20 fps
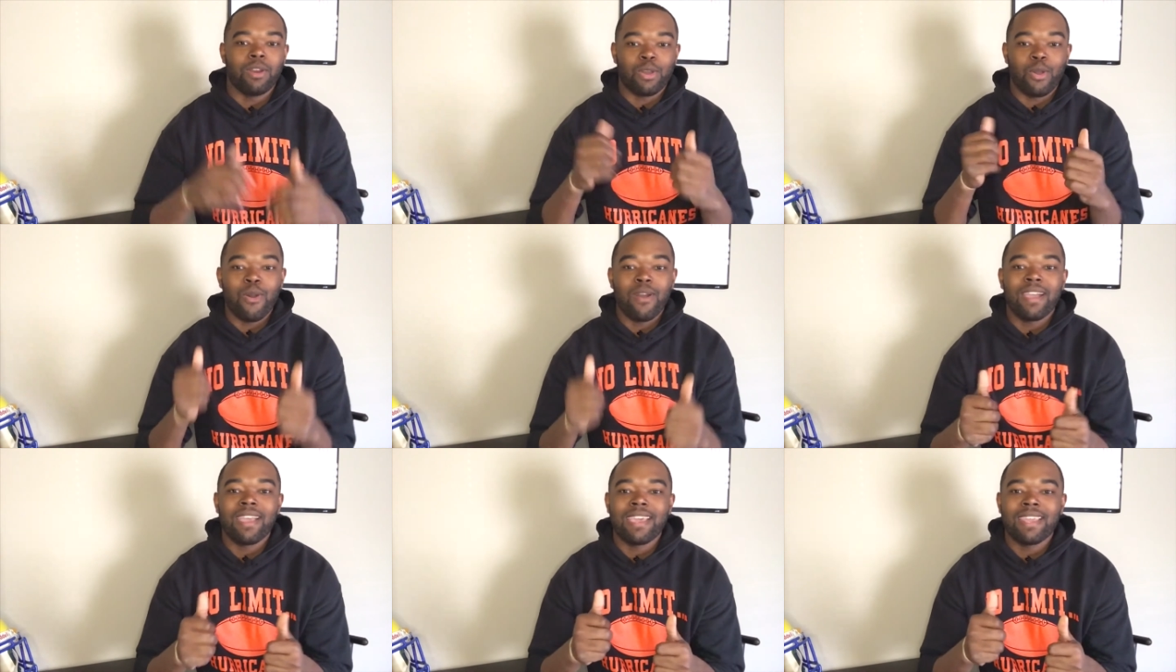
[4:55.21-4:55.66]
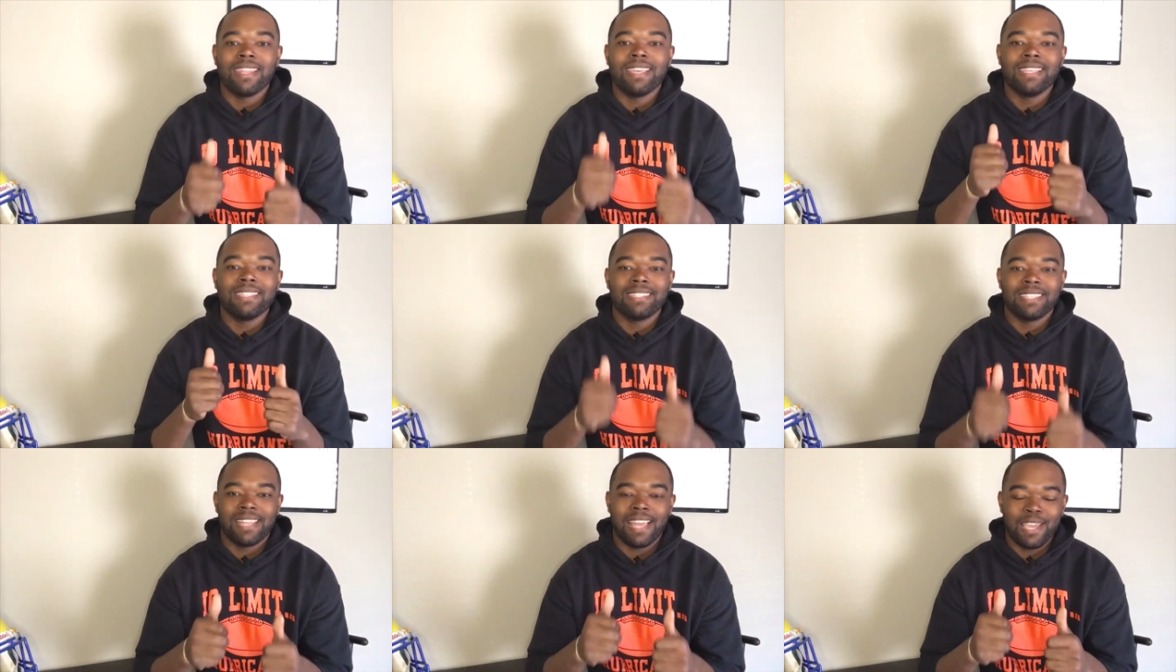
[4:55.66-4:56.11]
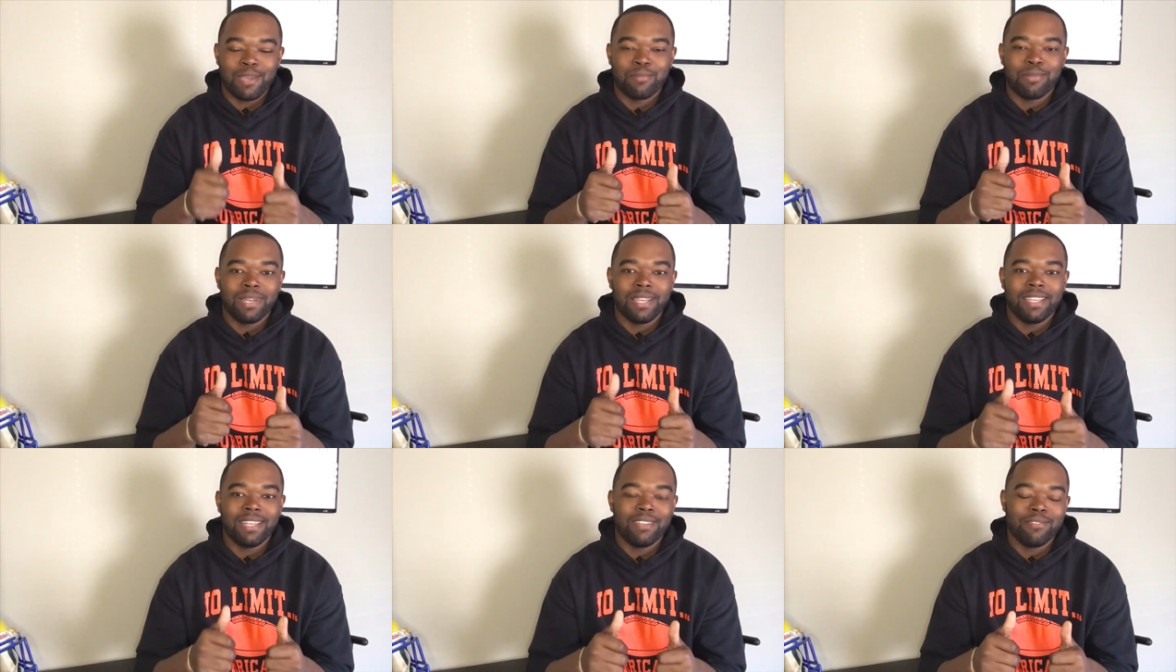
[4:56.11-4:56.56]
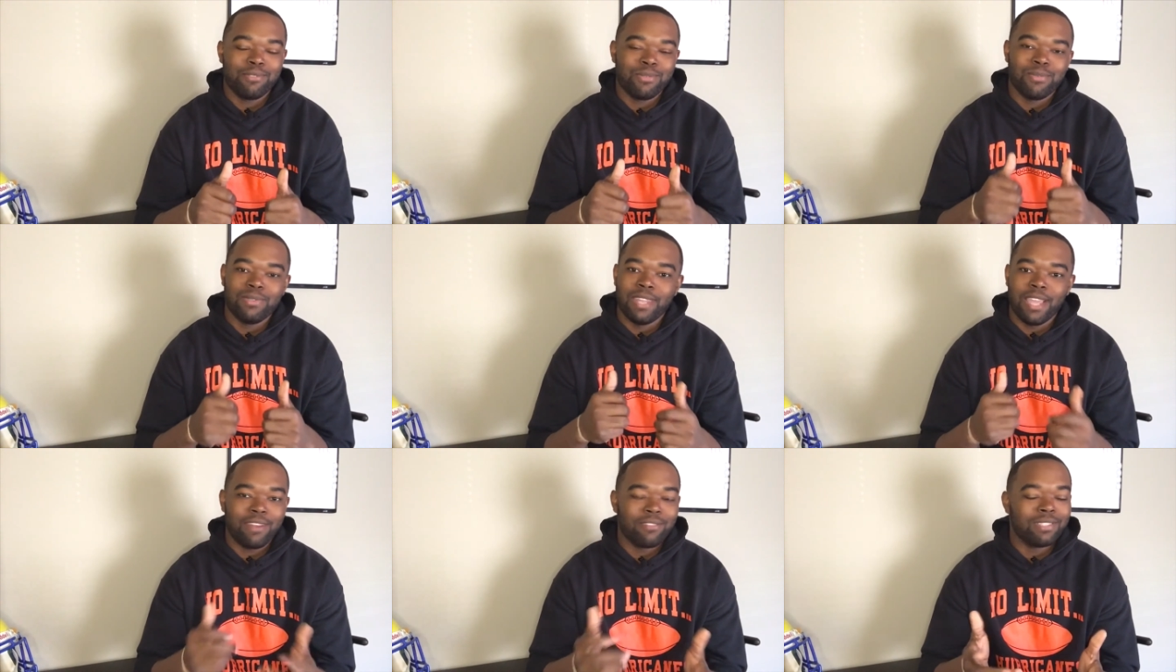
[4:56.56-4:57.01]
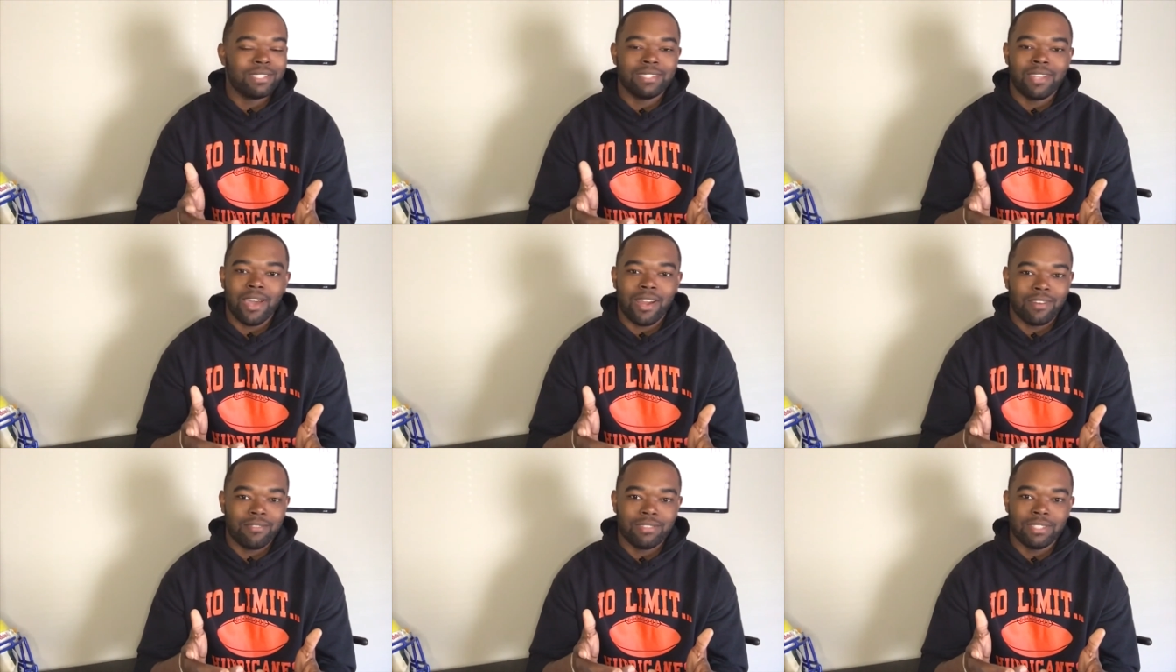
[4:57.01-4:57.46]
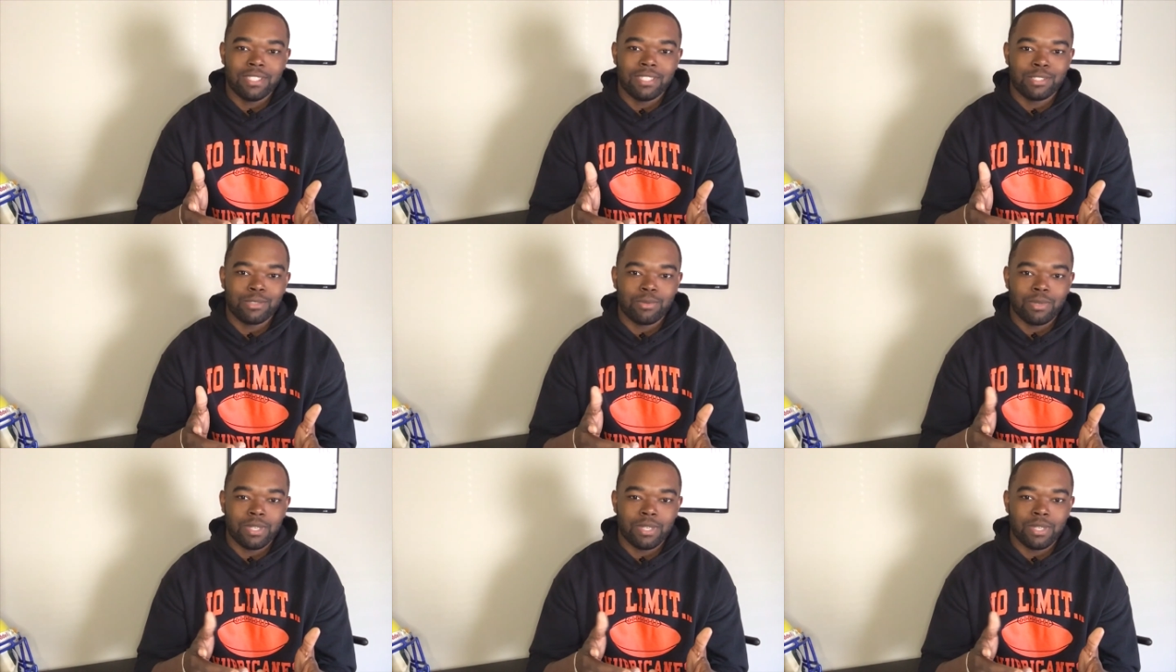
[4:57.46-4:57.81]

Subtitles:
Go ahead and hit the like button if you never thought of it this way.